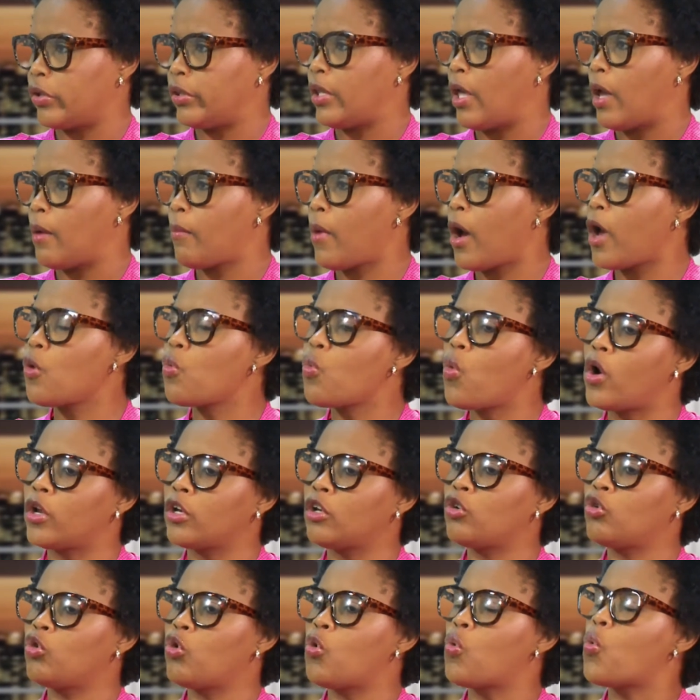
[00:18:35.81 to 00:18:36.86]
them, I want
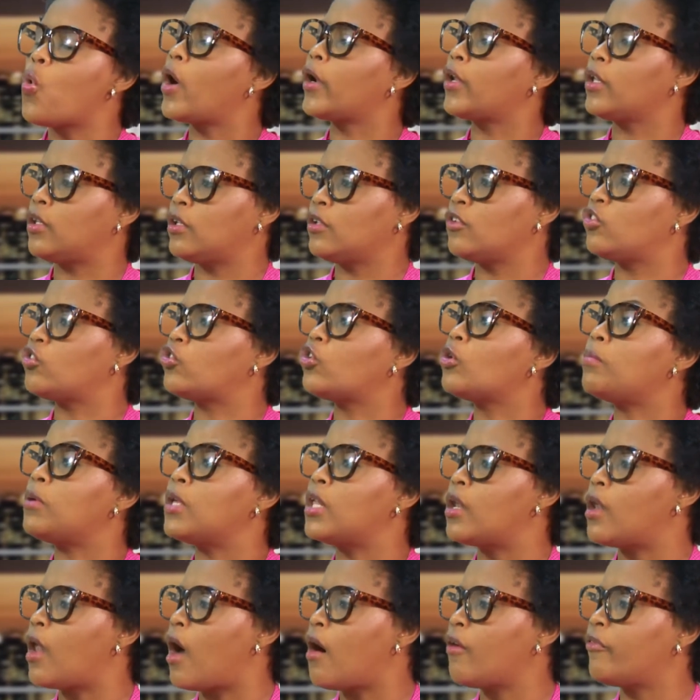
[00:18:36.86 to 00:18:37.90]
to know what it is to be
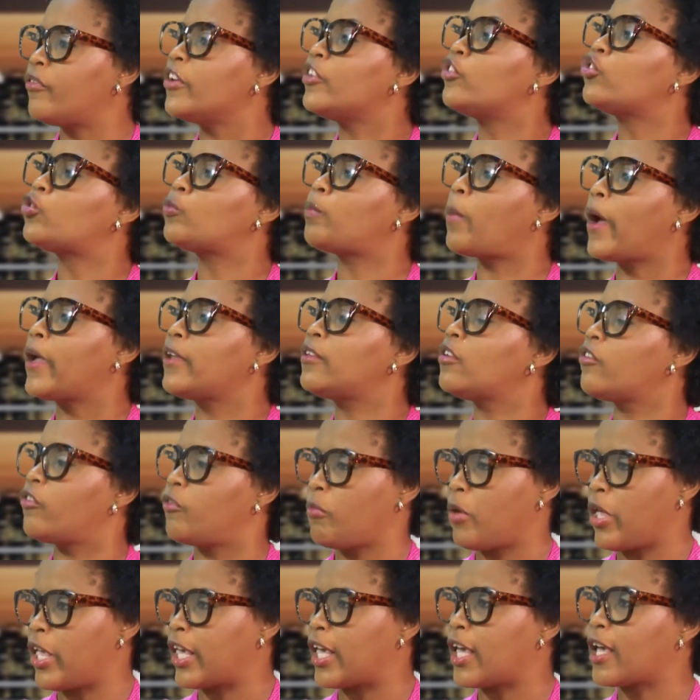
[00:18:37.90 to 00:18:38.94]
loved in spite of
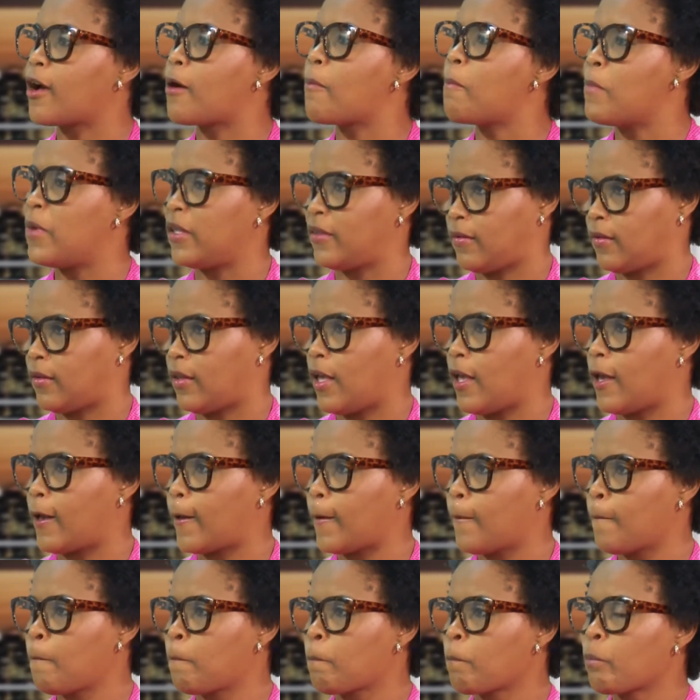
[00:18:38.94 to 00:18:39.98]
making a mistake.
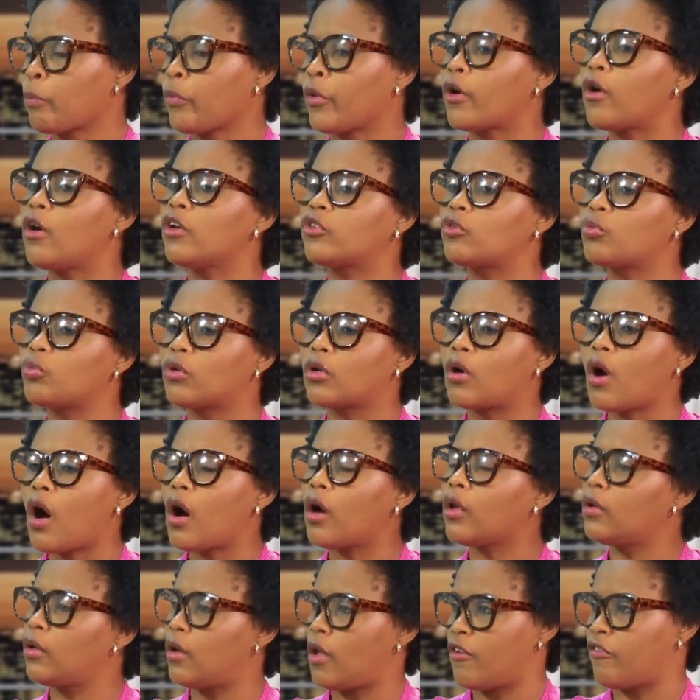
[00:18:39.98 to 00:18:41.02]
Because
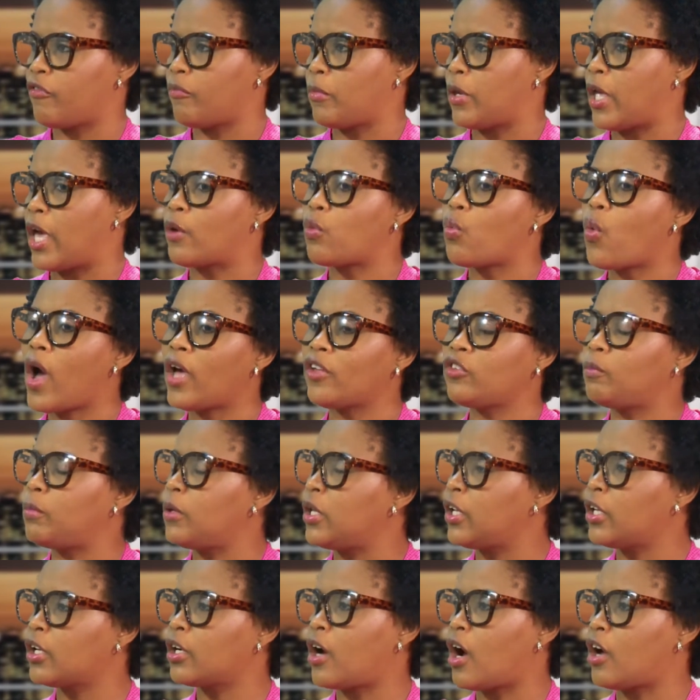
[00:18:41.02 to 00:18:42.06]
God loved me. And whilst
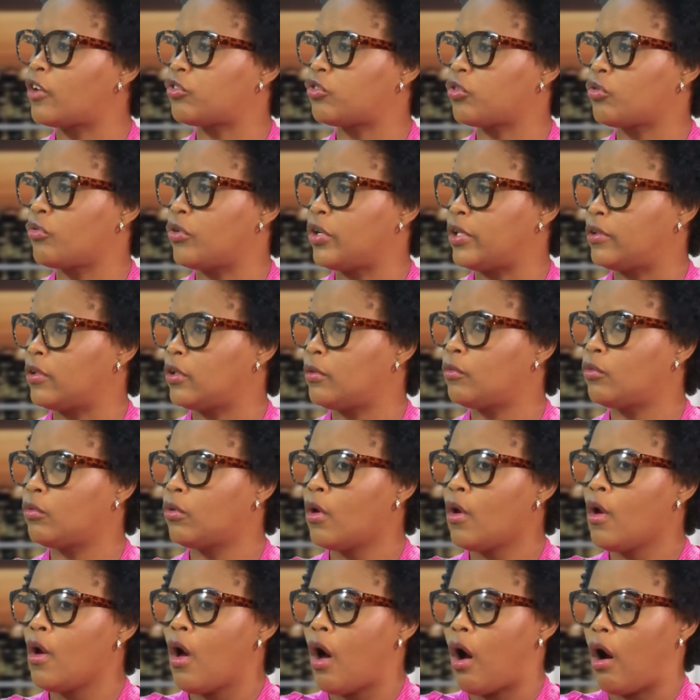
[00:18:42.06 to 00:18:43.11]
being incarcerated,
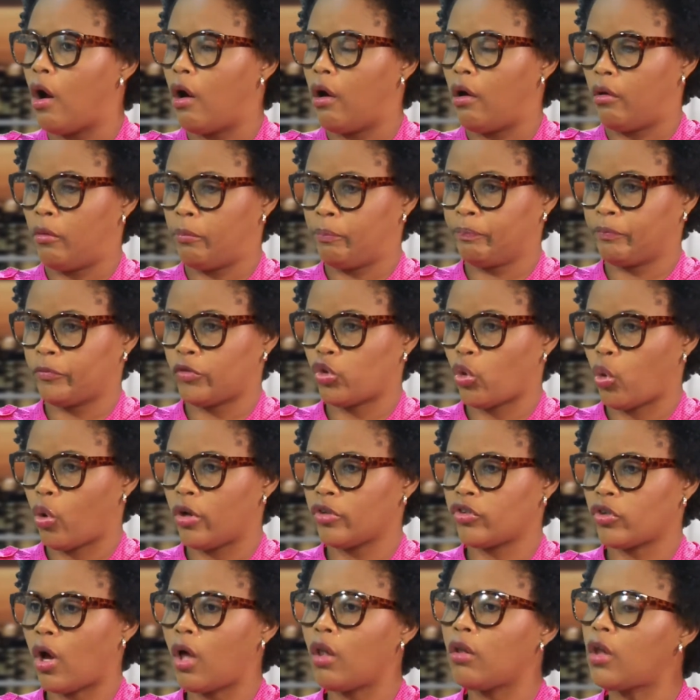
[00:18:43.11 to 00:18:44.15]
um,
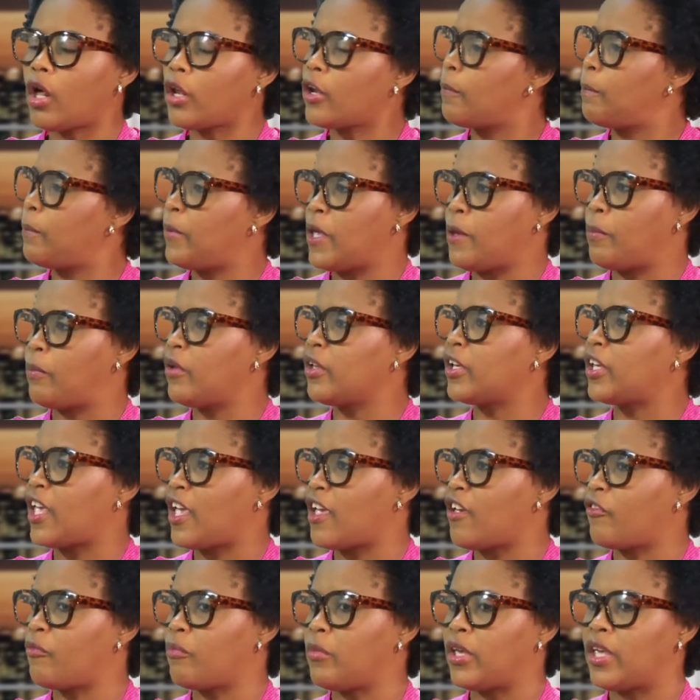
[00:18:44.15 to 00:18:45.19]
George, a lot of people
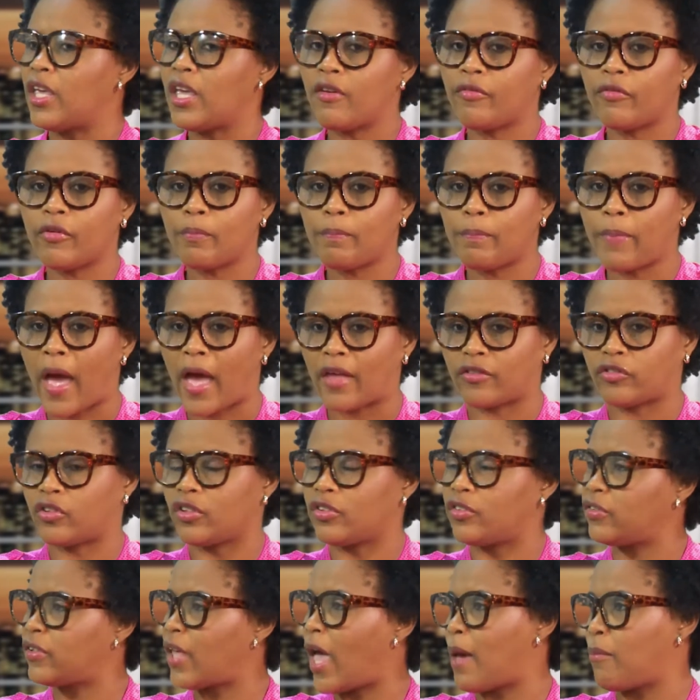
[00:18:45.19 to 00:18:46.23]
gave me, even Pastor
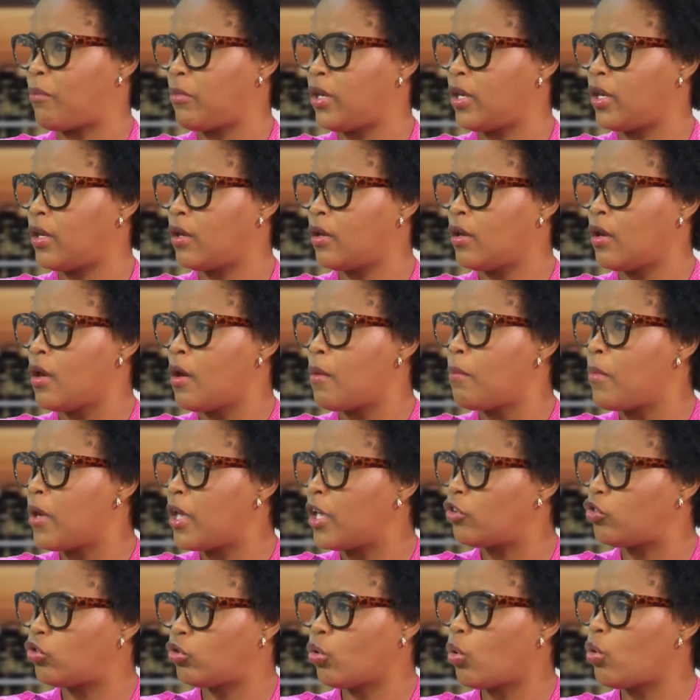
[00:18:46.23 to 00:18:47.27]
Sammy may
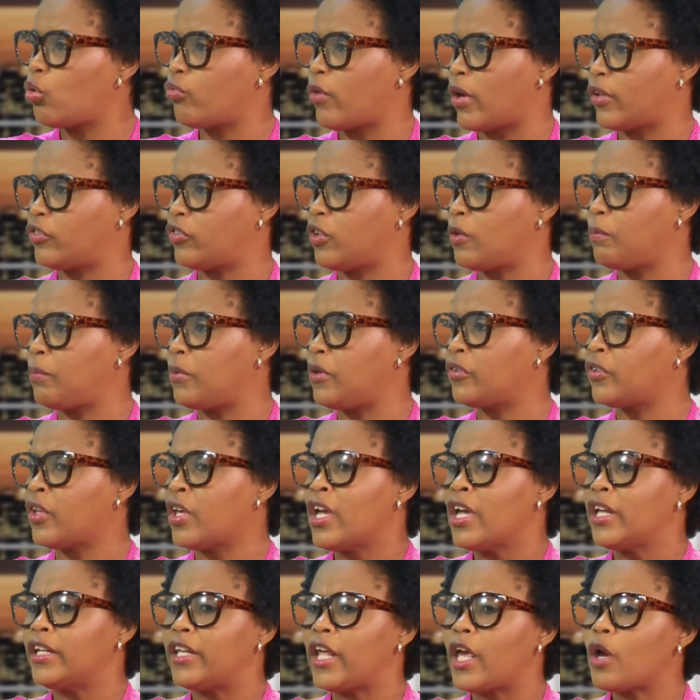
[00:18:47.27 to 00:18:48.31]
his soul rest in peace,
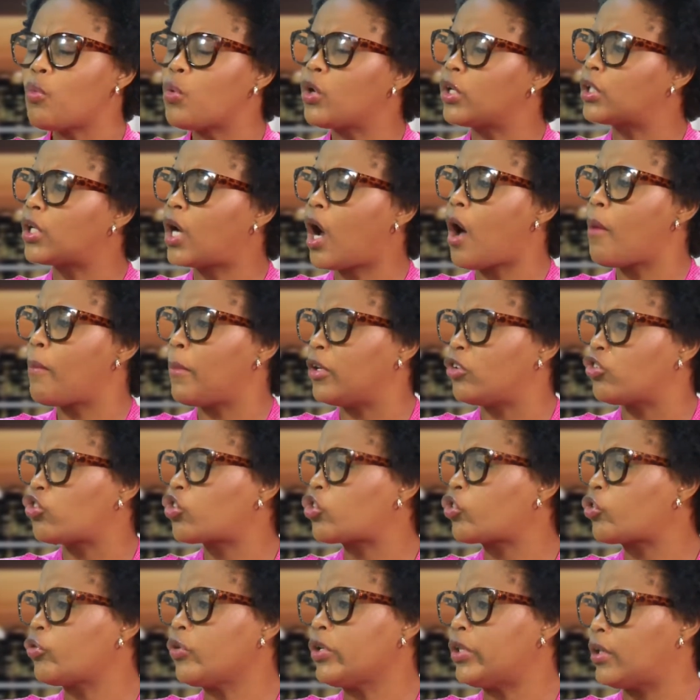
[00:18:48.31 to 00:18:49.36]
yes, they would yes. come and
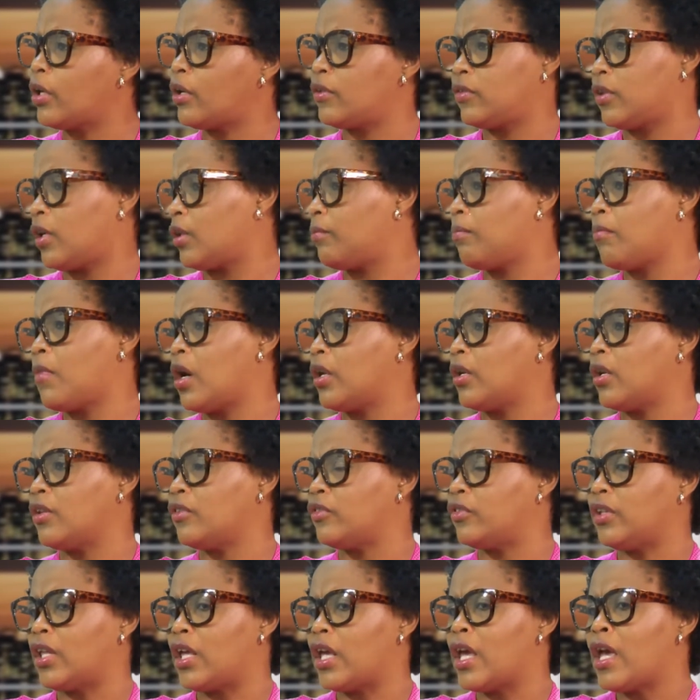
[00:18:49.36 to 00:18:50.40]
treat us that at
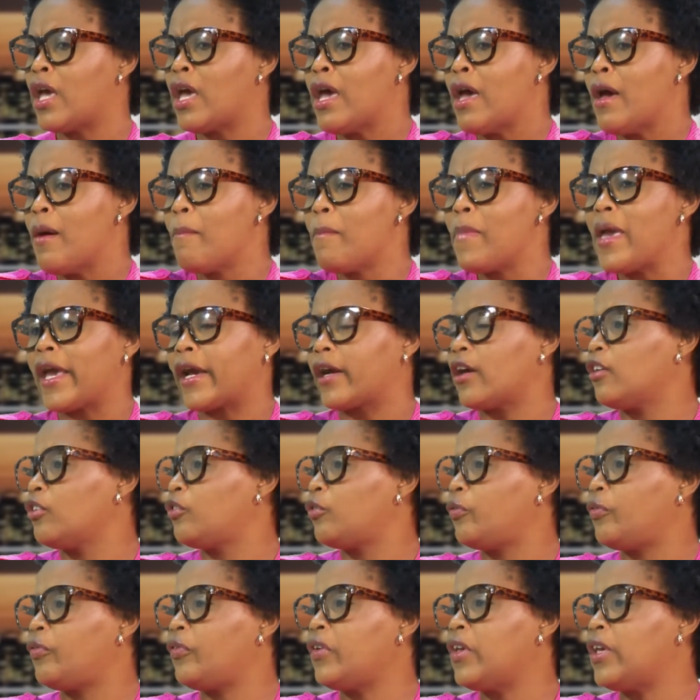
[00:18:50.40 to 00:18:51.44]
Mother's Day, mm-hmm. make us
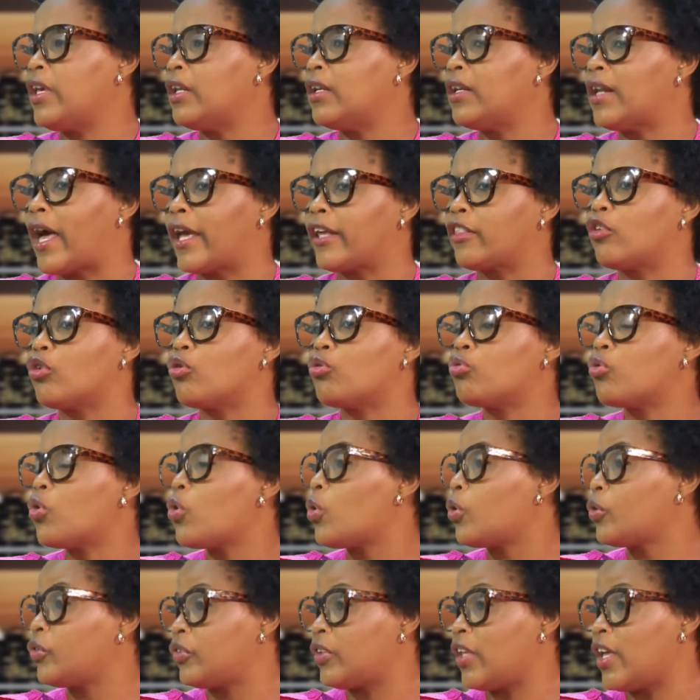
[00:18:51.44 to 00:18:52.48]
feel like the rose
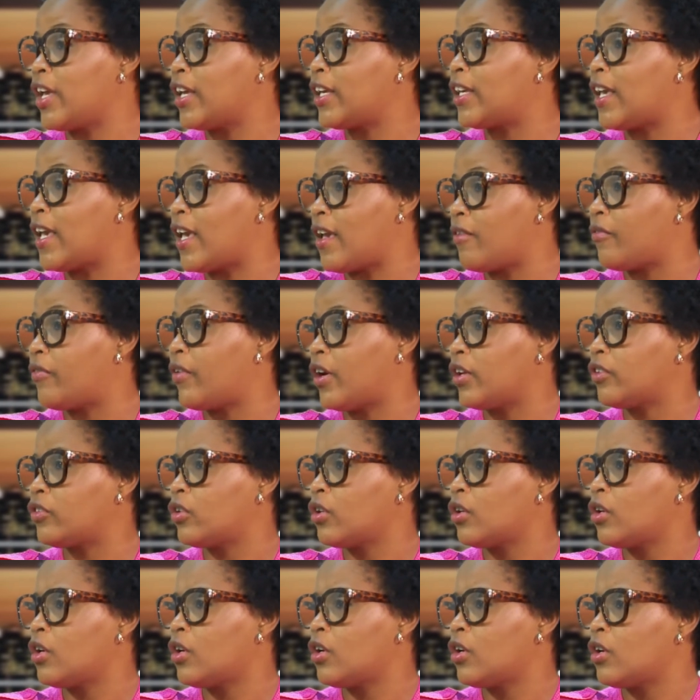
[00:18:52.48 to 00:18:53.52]
Actually, they is, gave that's us. That's
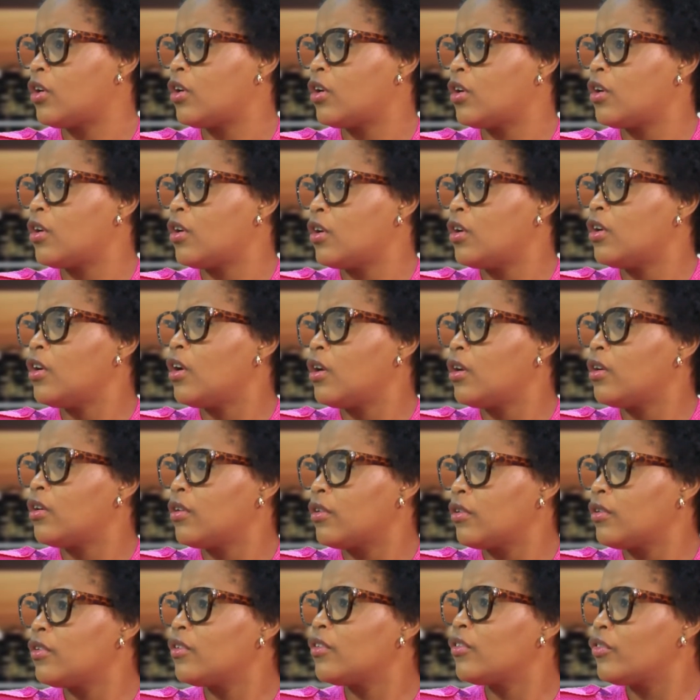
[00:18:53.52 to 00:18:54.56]
the first time I came in
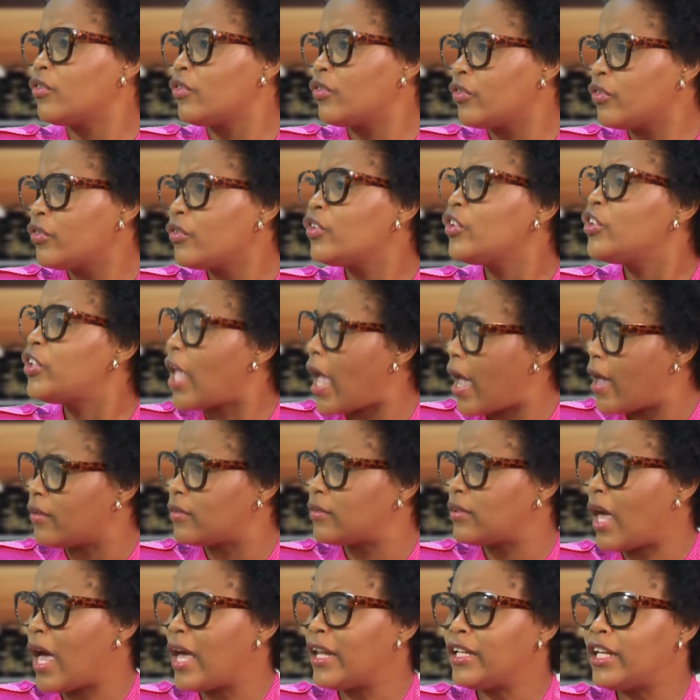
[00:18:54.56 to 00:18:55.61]
contact with you. Yes,
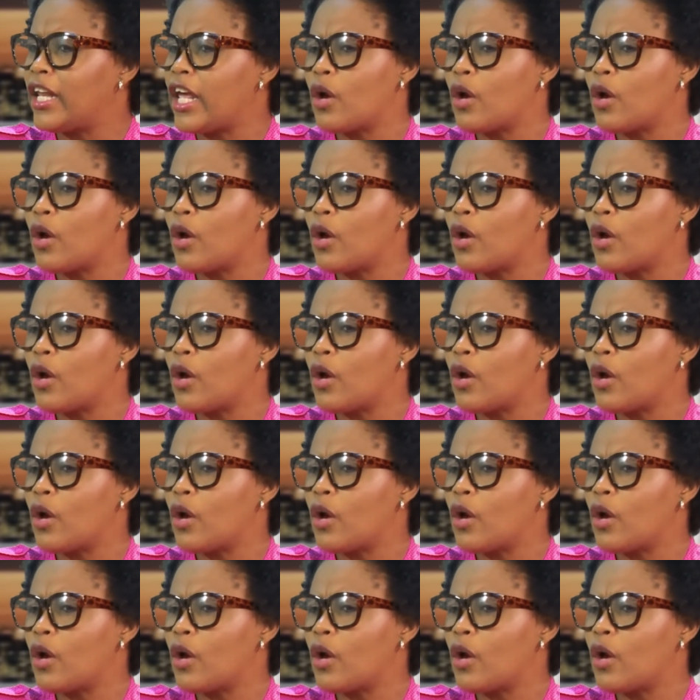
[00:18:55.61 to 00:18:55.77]
and yeah. they